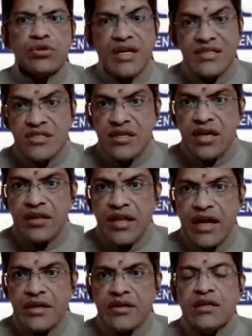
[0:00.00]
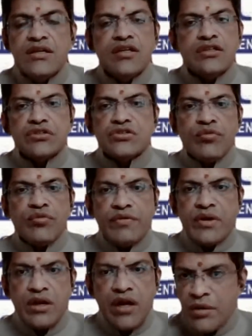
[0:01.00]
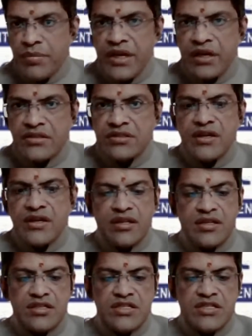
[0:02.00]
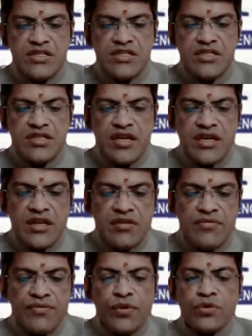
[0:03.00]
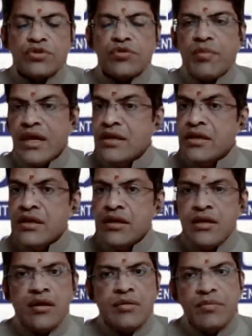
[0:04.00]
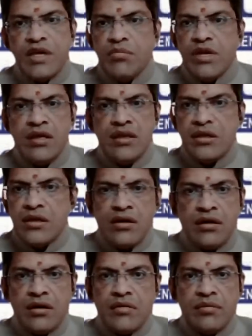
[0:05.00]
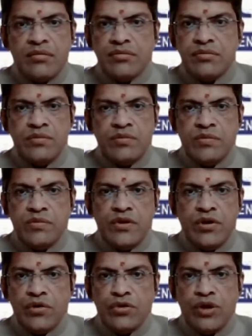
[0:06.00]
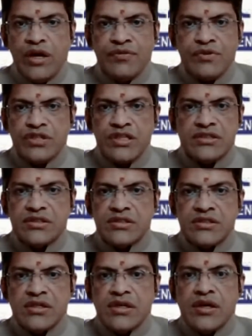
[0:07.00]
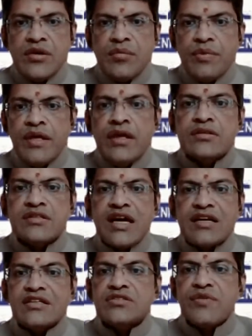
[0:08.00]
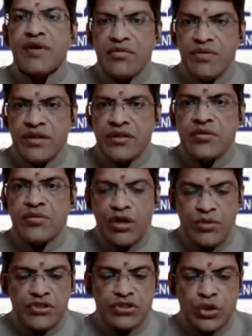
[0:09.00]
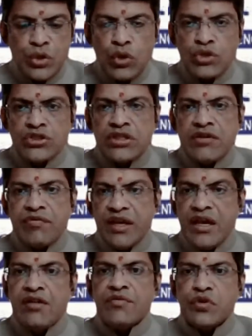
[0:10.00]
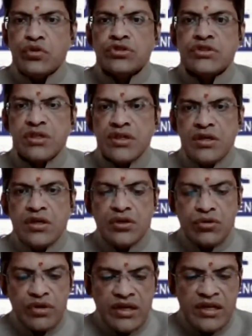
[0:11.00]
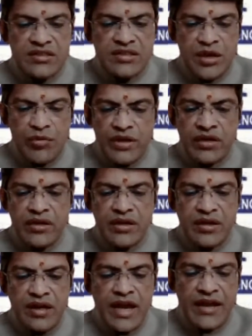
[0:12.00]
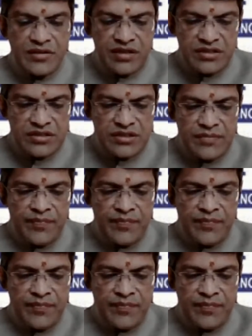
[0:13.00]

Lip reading: consider that. So we will not be considering the JEE 4th main. Maybe, you have to just be satisfied with whatever scores that we have used to release our rank list.